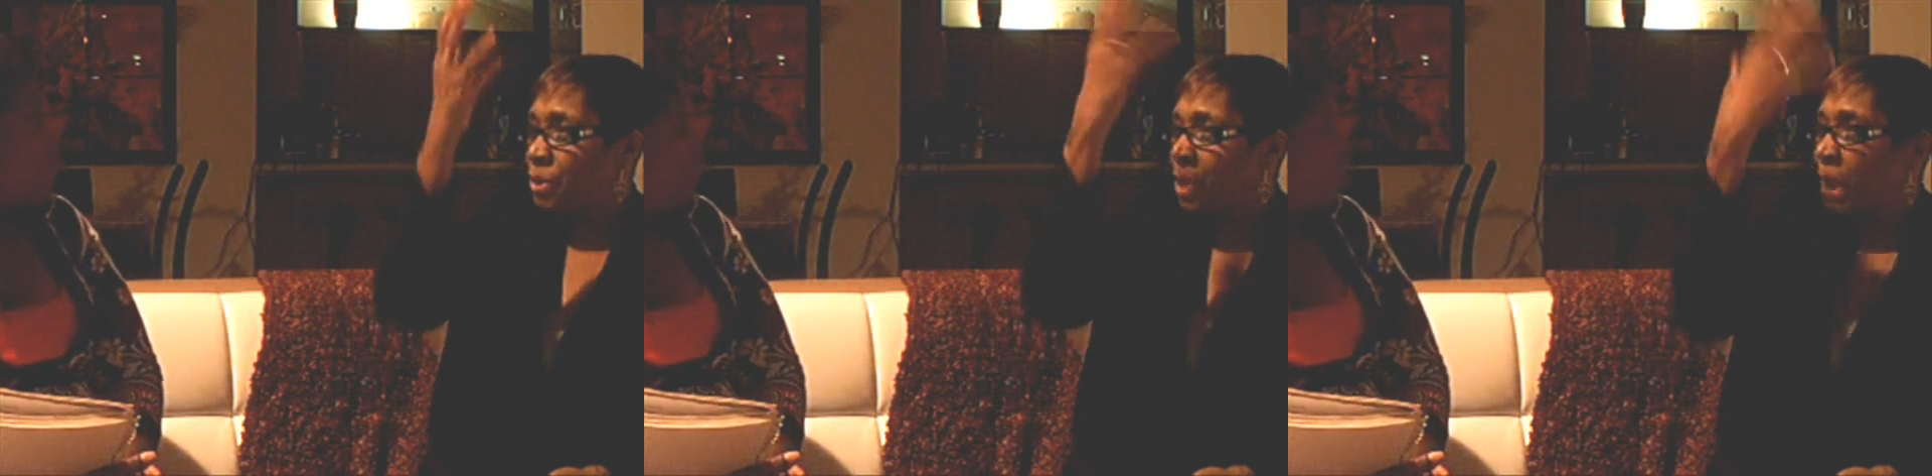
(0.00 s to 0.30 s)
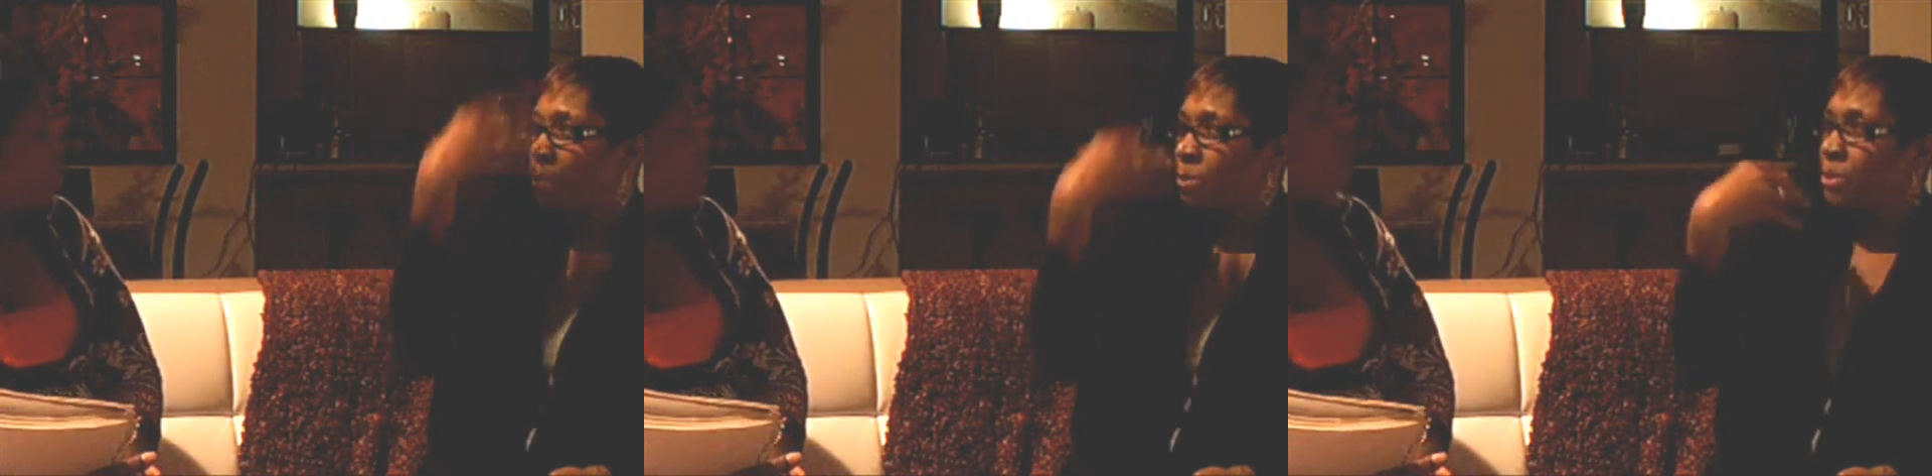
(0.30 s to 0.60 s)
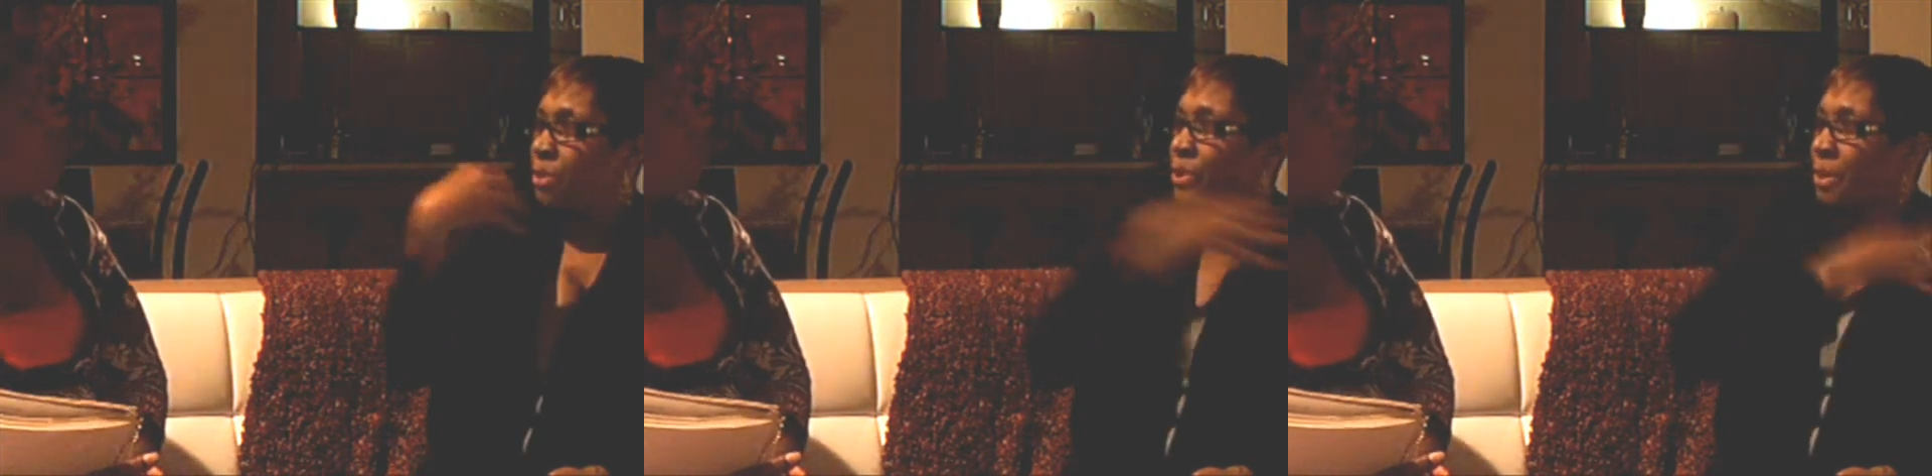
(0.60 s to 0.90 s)
shower
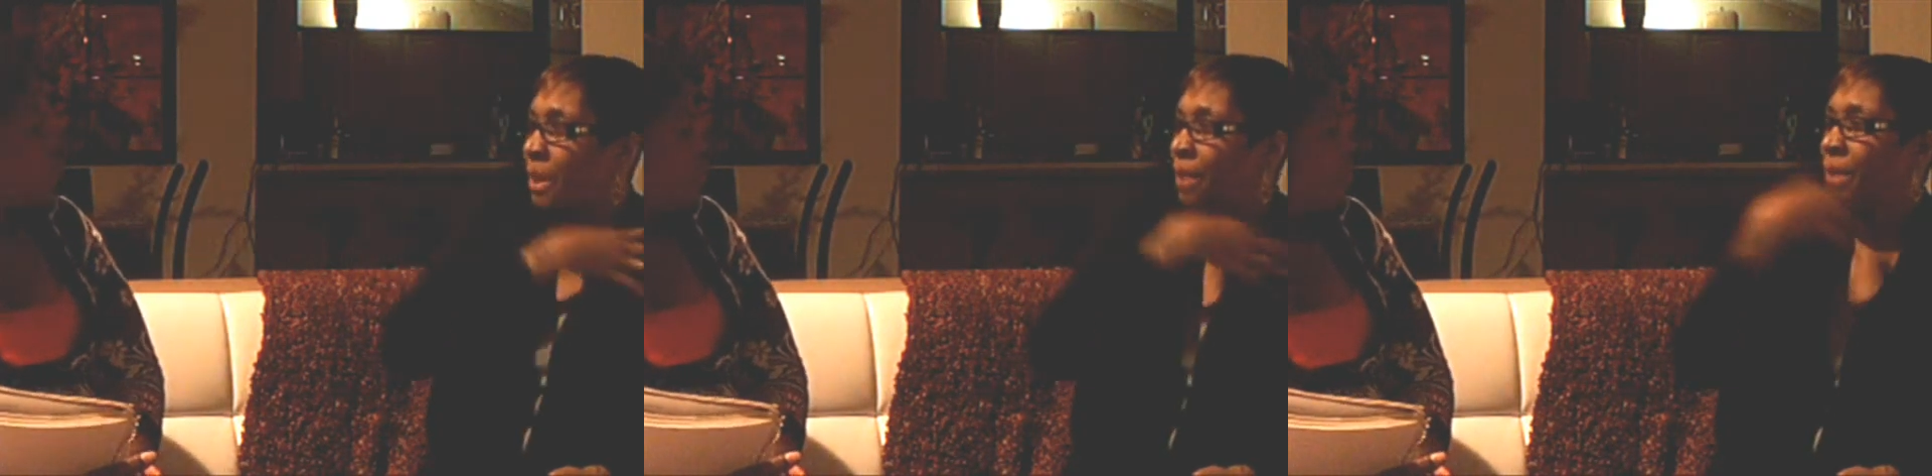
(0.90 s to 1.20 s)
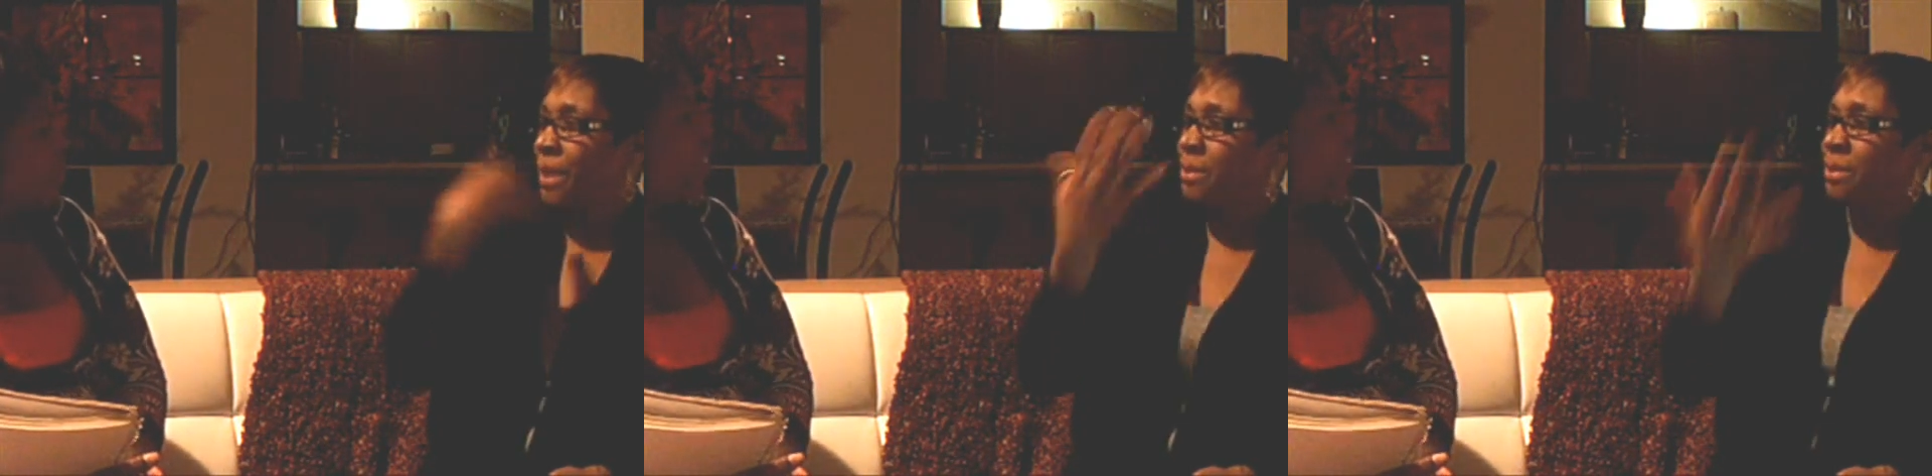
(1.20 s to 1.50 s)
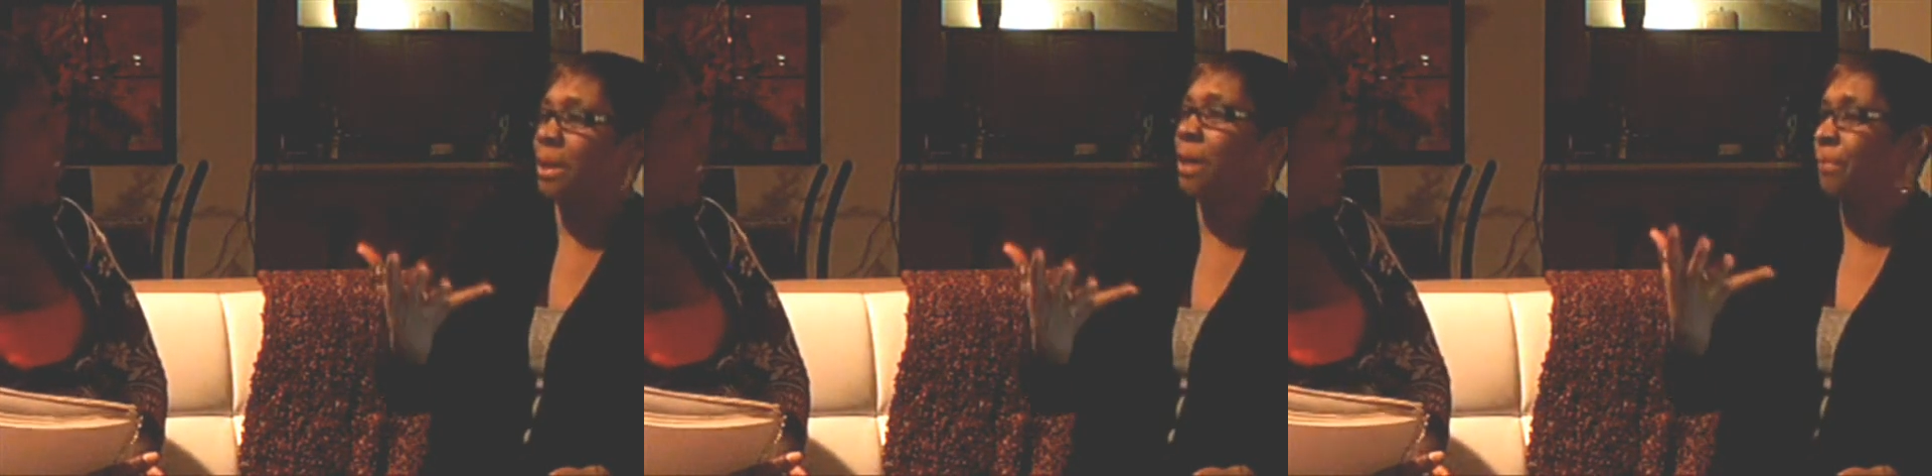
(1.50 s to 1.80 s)
so you didn't have that
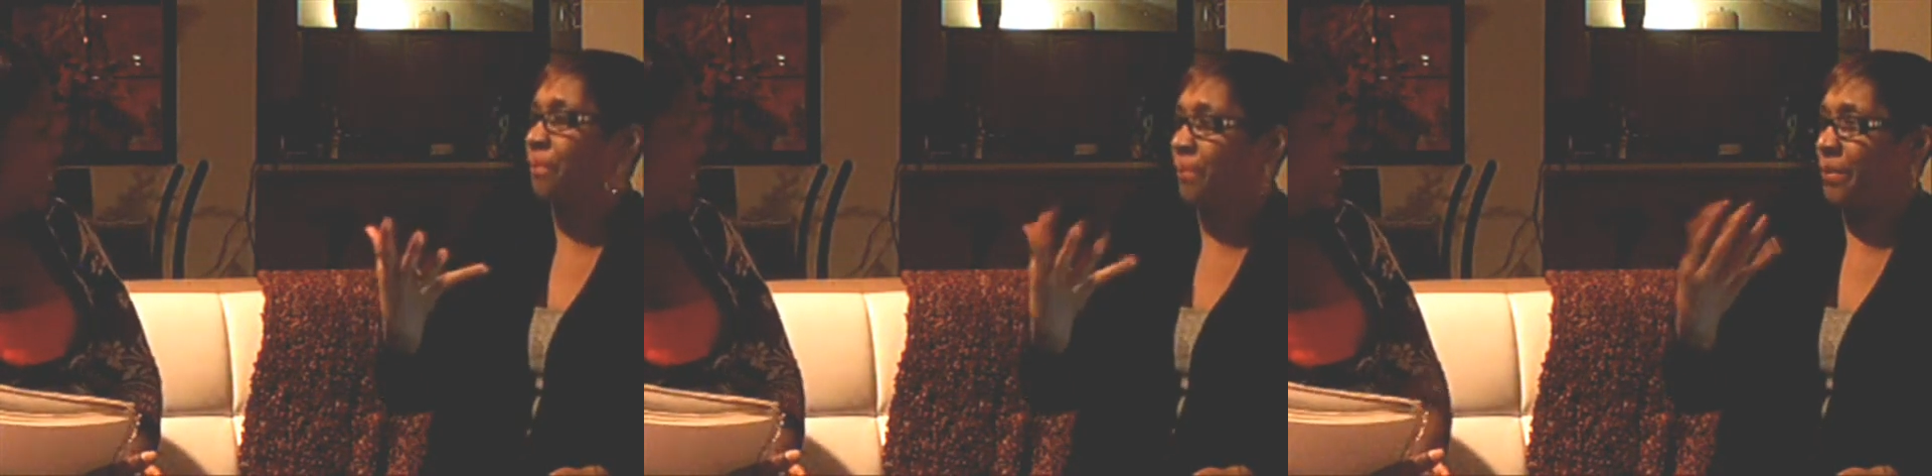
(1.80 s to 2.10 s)
stuff,